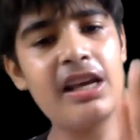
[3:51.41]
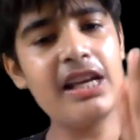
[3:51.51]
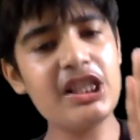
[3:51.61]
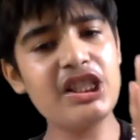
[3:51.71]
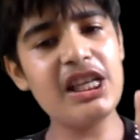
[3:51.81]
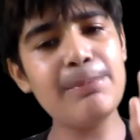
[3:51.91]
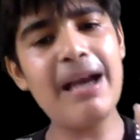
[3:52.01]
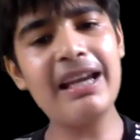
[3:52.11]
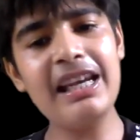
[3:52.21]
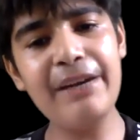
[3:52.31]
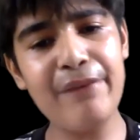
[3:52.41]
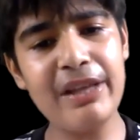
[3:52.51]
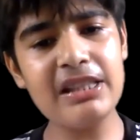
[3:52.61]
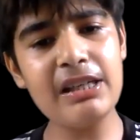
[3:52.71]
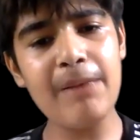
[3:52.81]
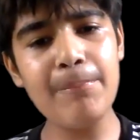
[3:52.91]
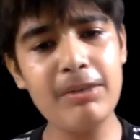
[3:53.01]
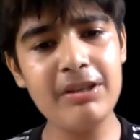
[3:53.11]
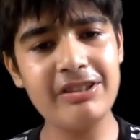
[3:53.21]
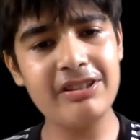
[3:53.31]
He stays back and he defends in
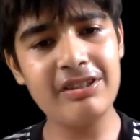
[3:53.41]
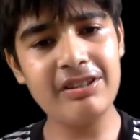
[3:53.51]
numbers.